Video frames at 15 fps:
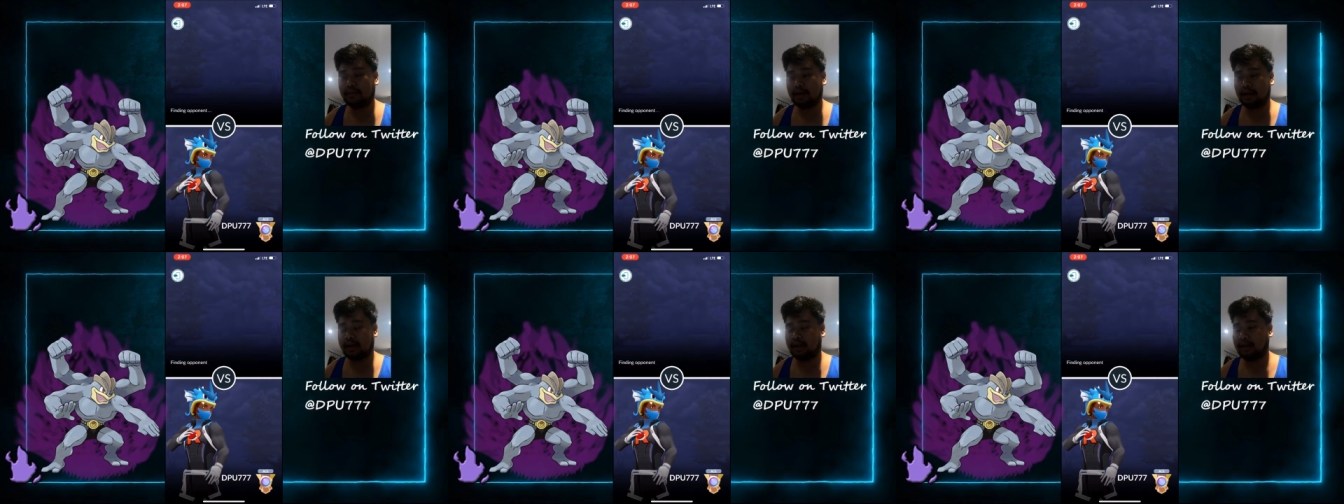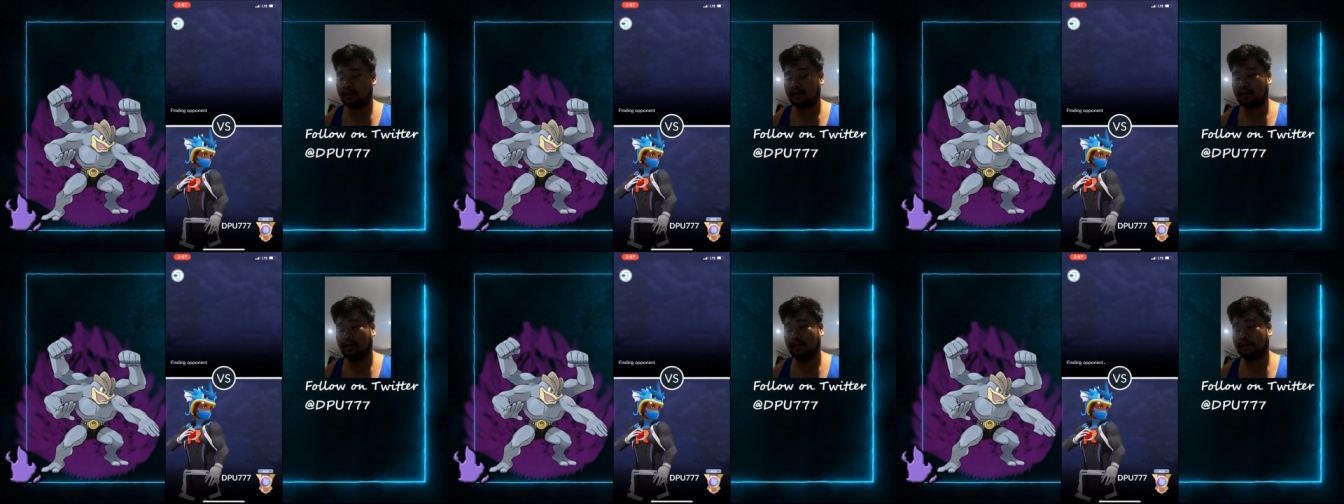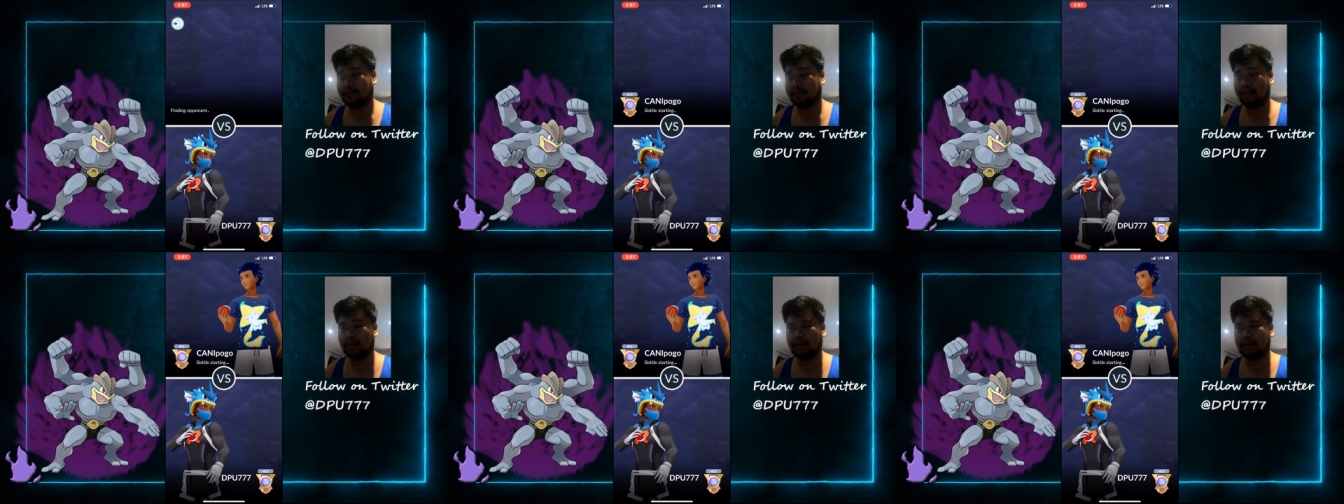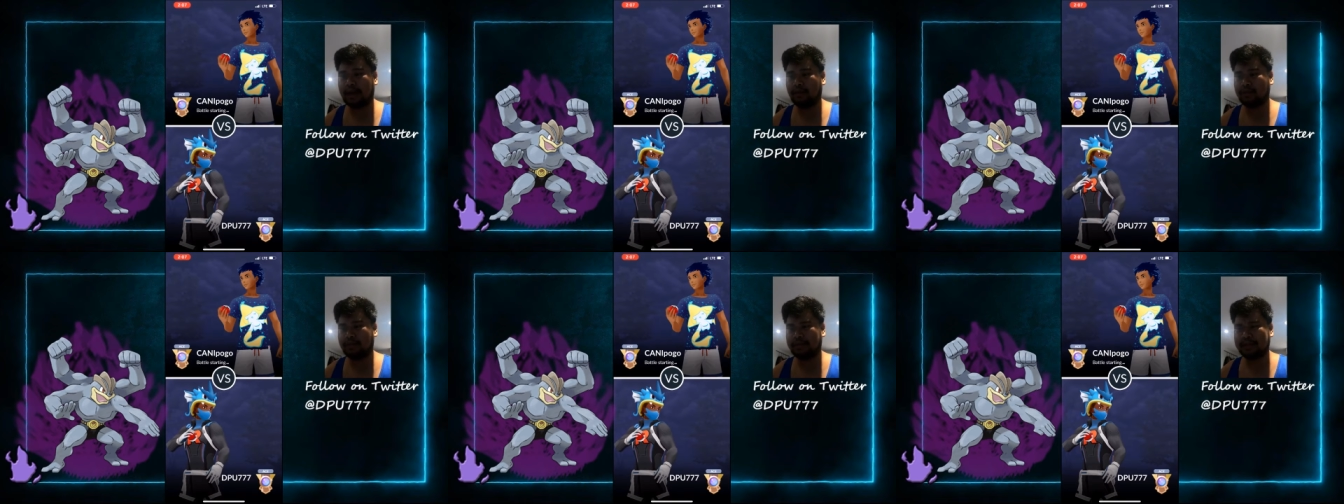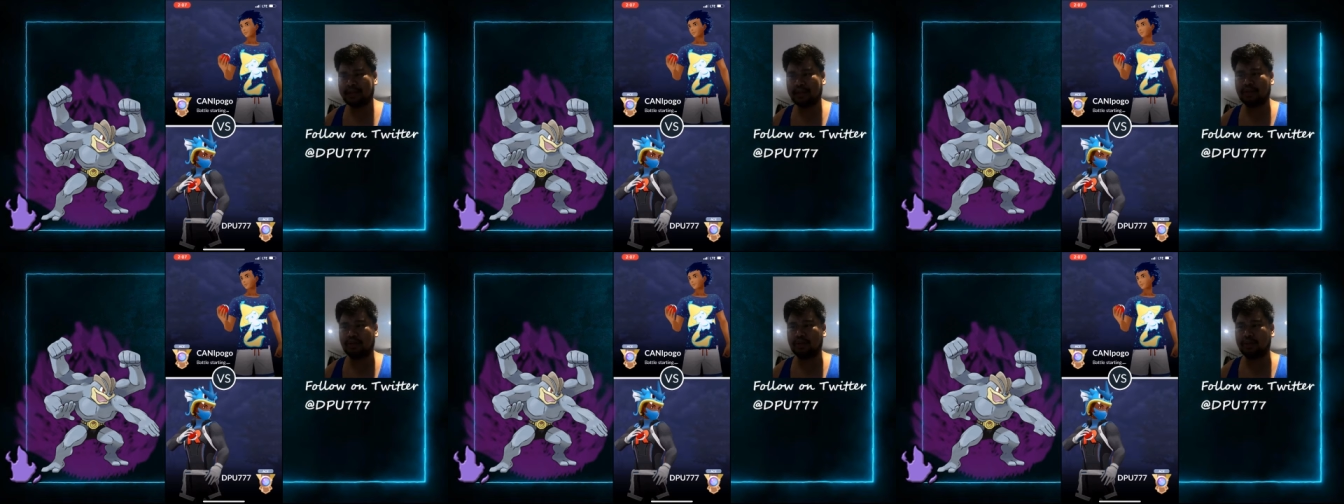I was
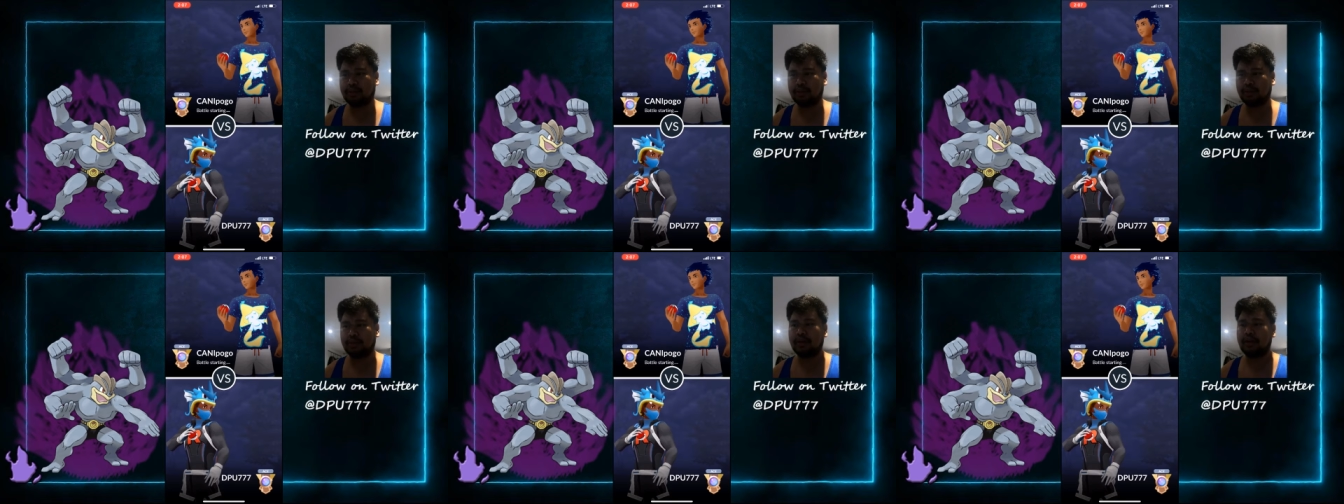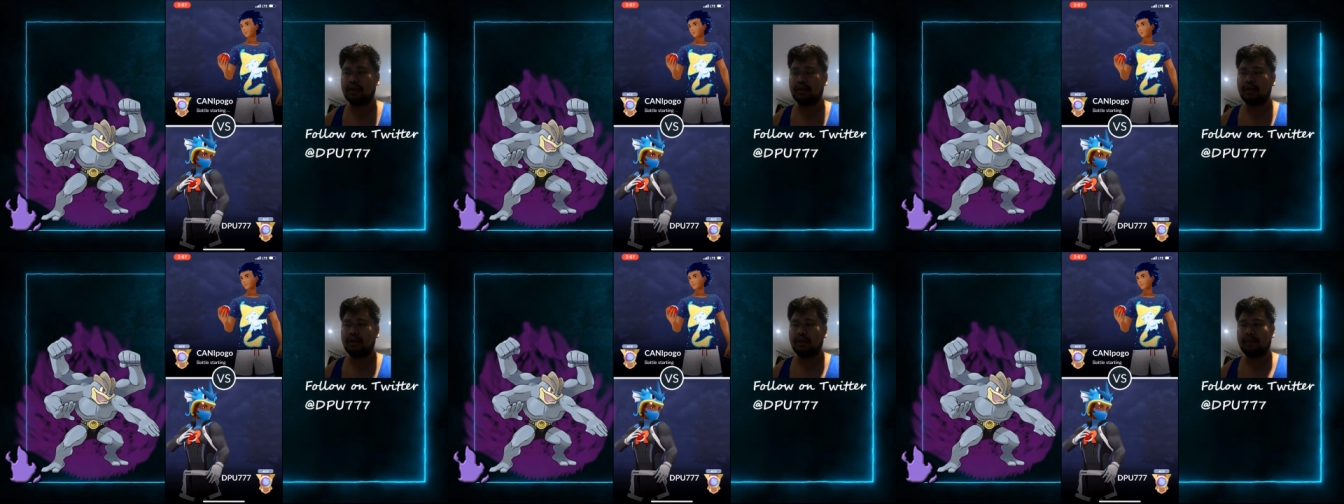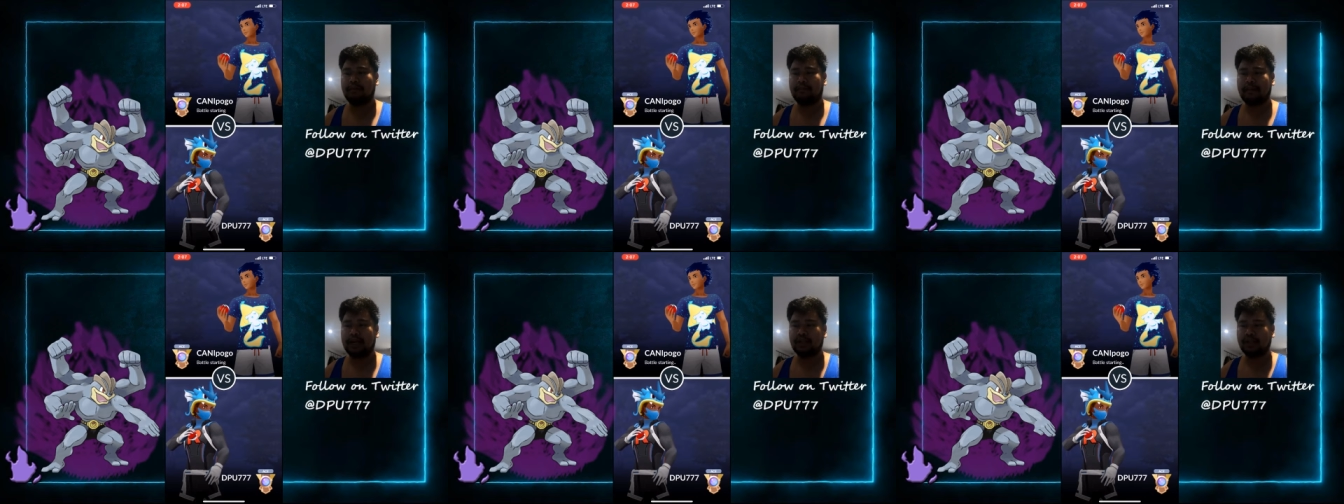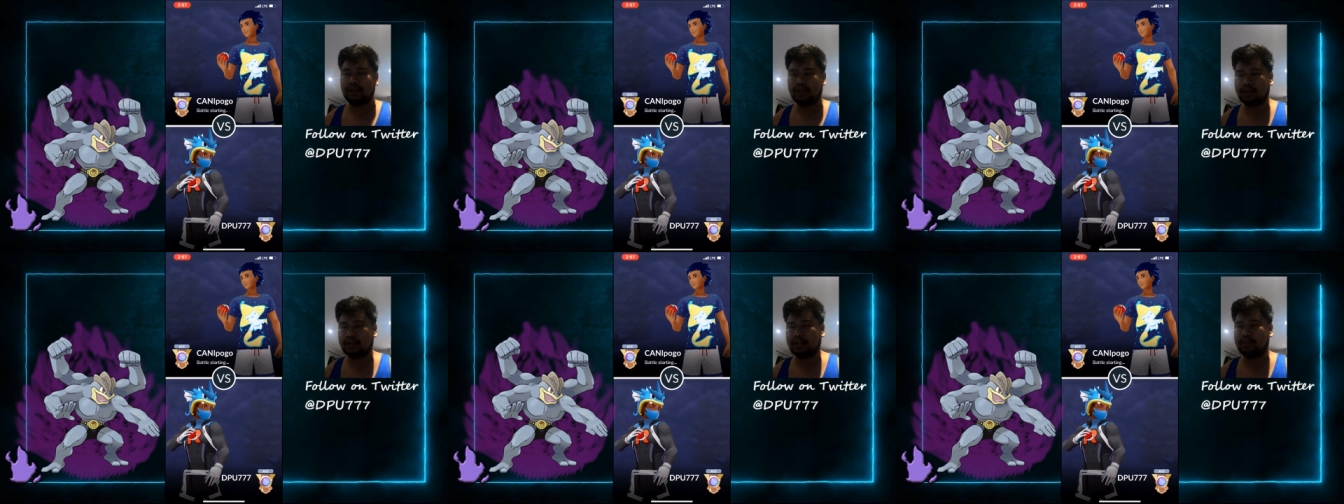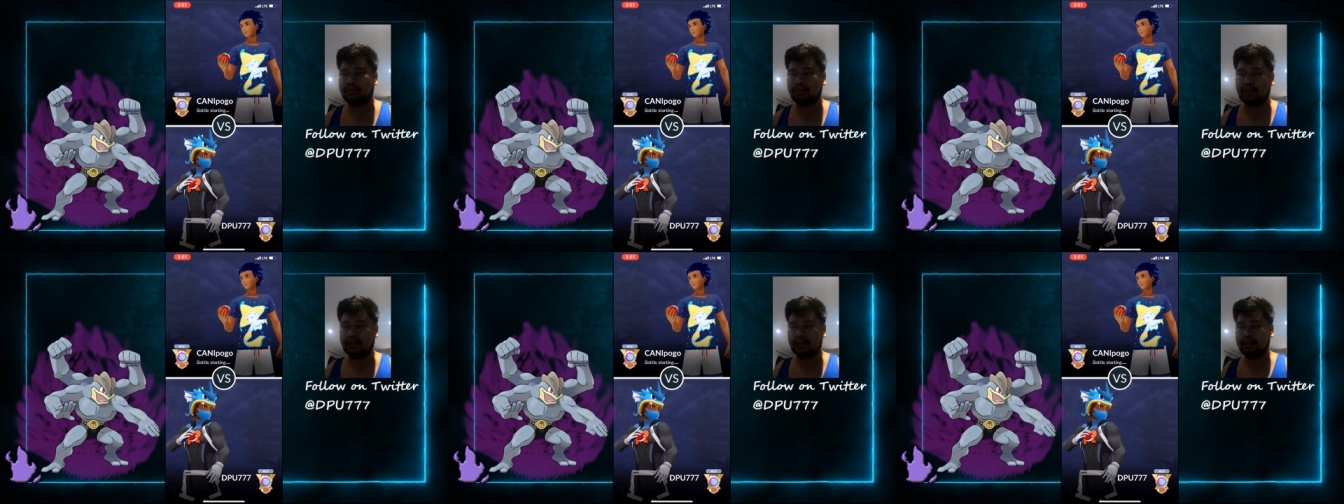missing 2 matches, I just
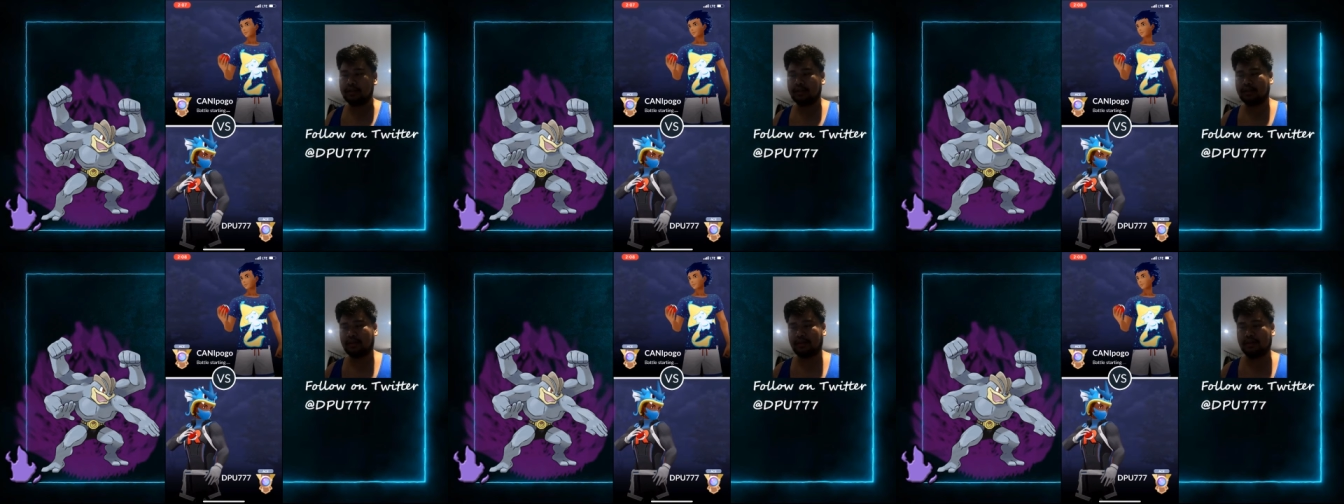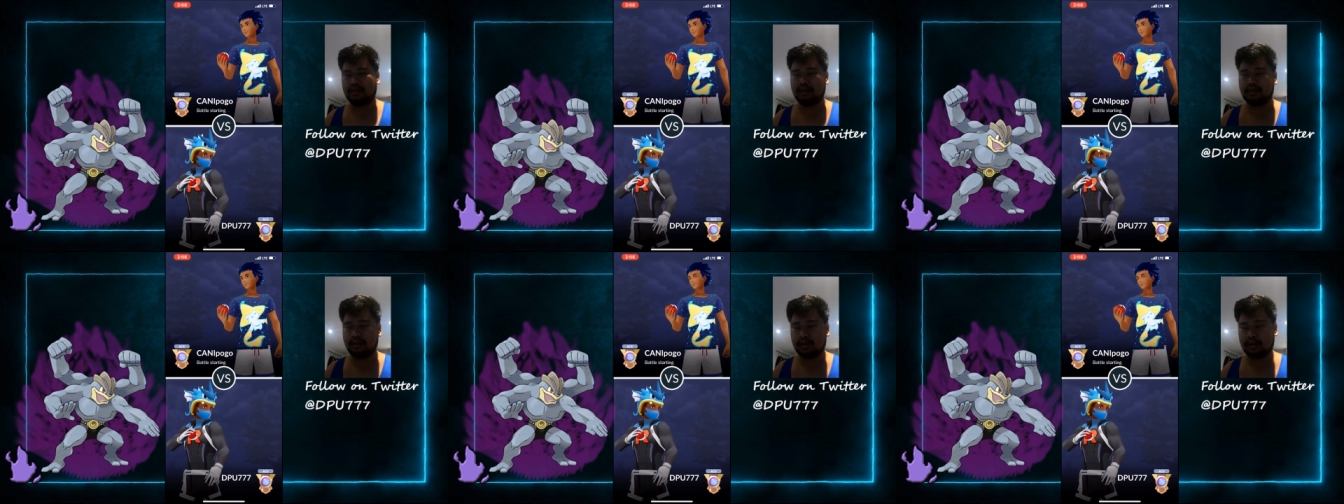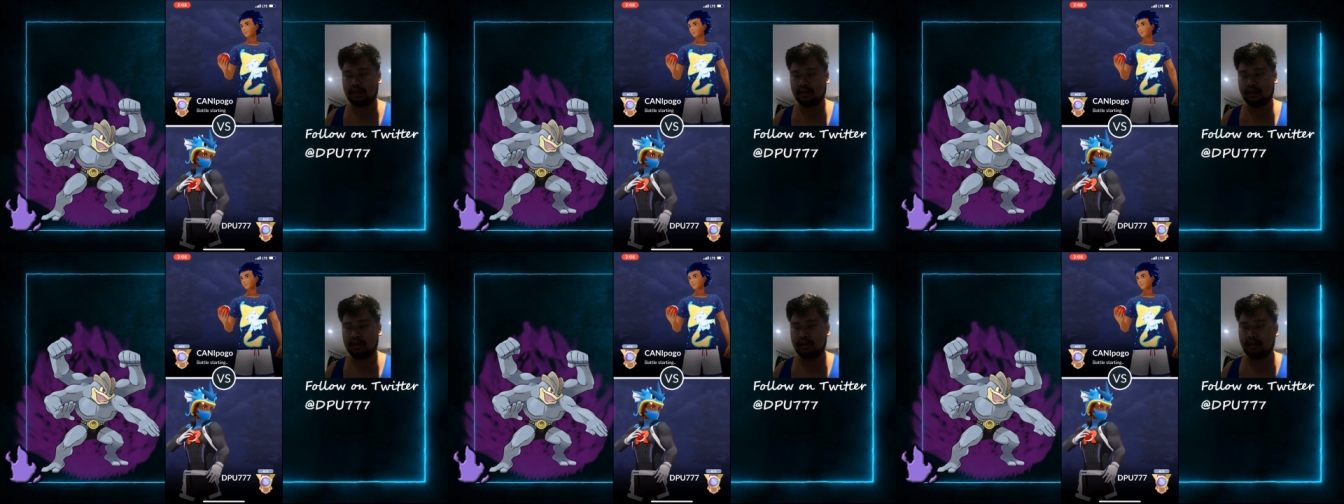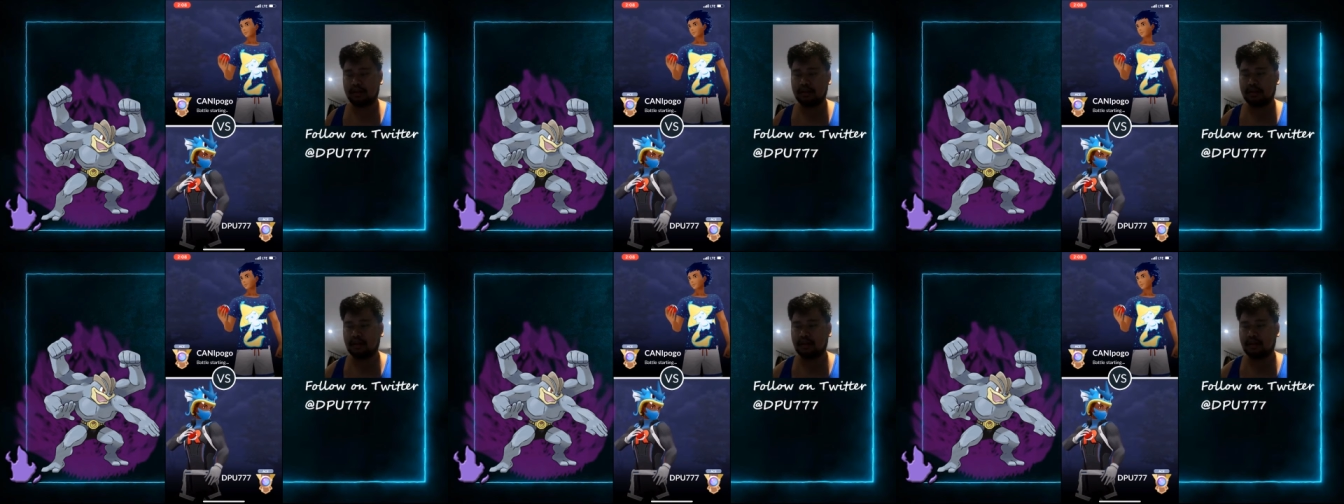realized. And